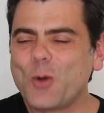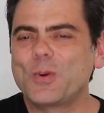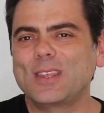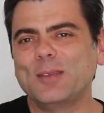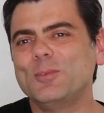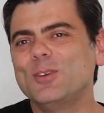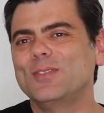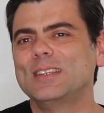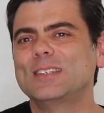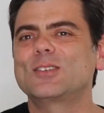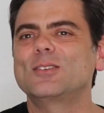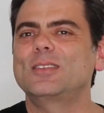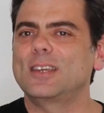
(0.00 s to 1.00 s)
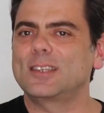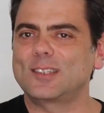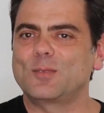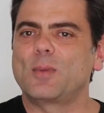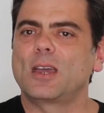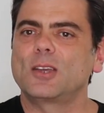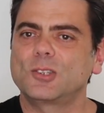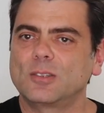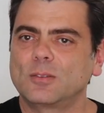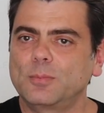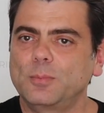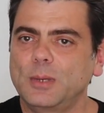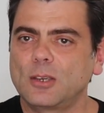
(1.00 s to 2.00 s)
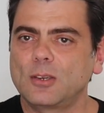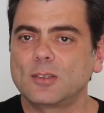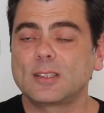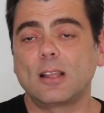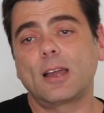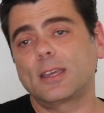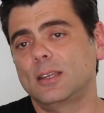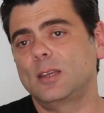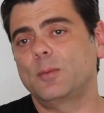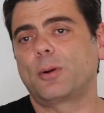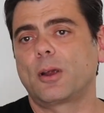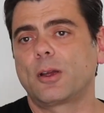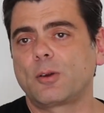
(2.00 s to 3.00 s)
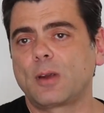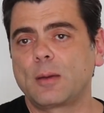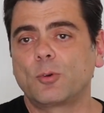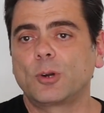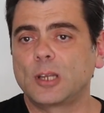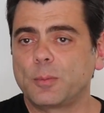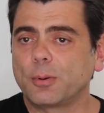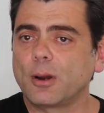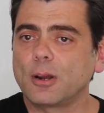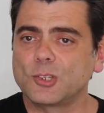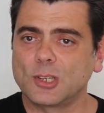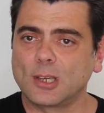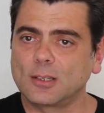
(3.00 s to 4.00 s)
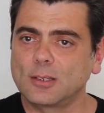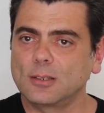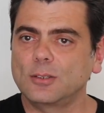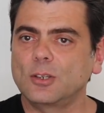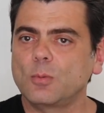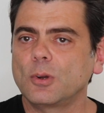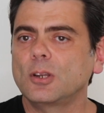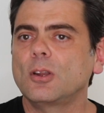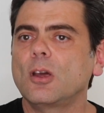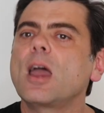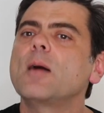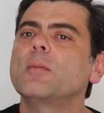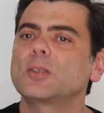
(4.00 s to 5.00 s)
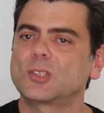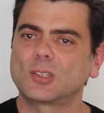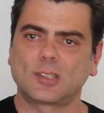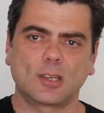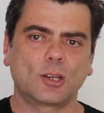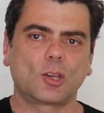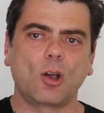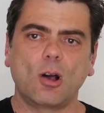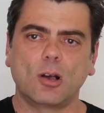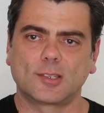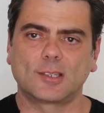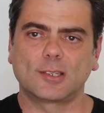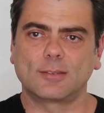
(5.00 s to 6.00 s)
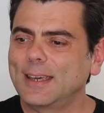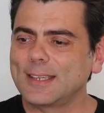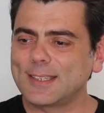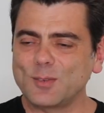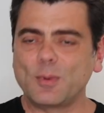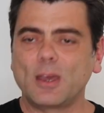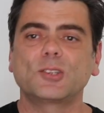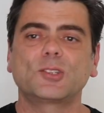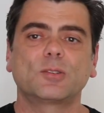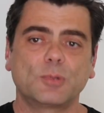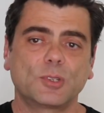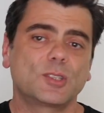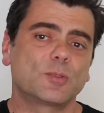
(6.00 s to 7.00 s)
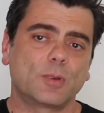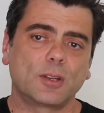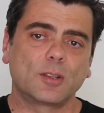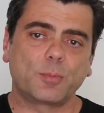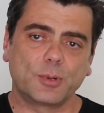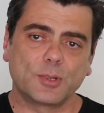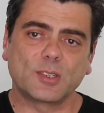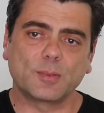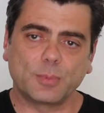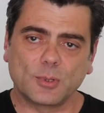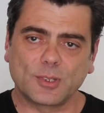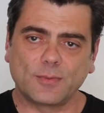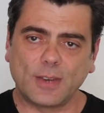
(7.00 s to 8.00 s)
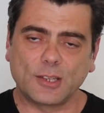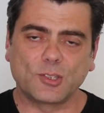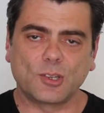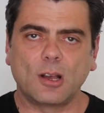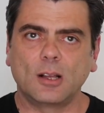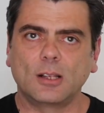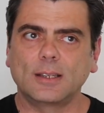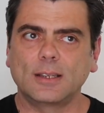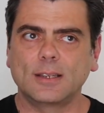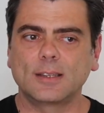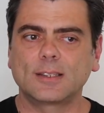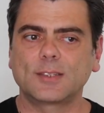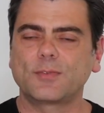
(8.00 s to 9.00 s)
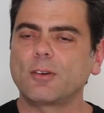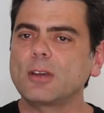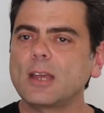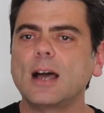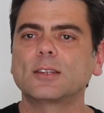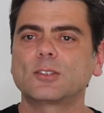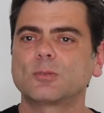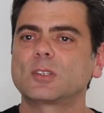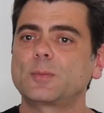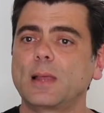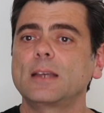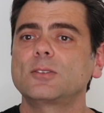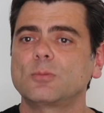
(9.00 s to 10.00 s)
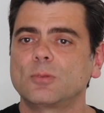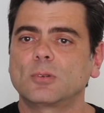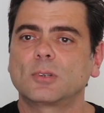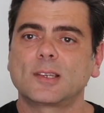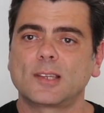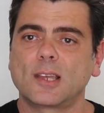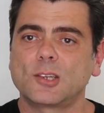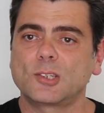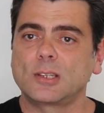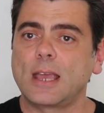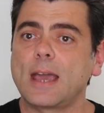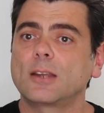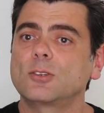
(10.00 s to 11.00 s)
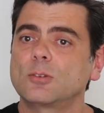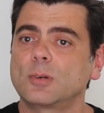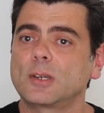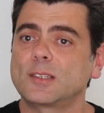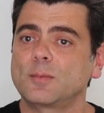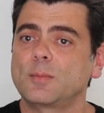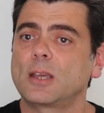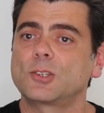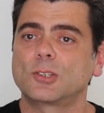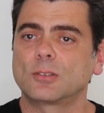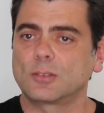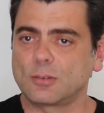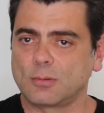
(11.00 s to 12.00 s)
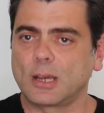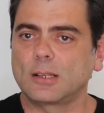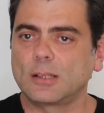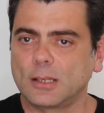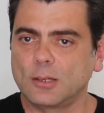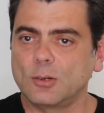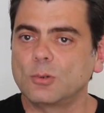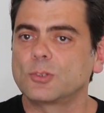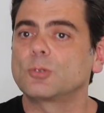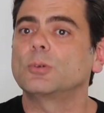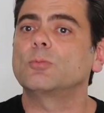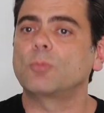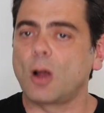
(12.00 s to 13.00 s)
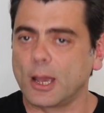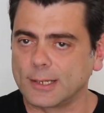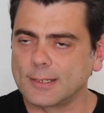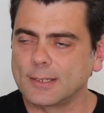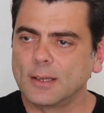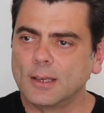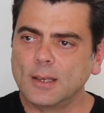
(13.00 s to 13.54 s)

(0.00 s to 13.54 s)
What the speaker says: We then move into the estimation, because like any program or any project, you want to know how much it's going to cost. Estimation, which is one of the principles of Agile, it's very hard to explain to an organisation how to do estimation correctly or do it right.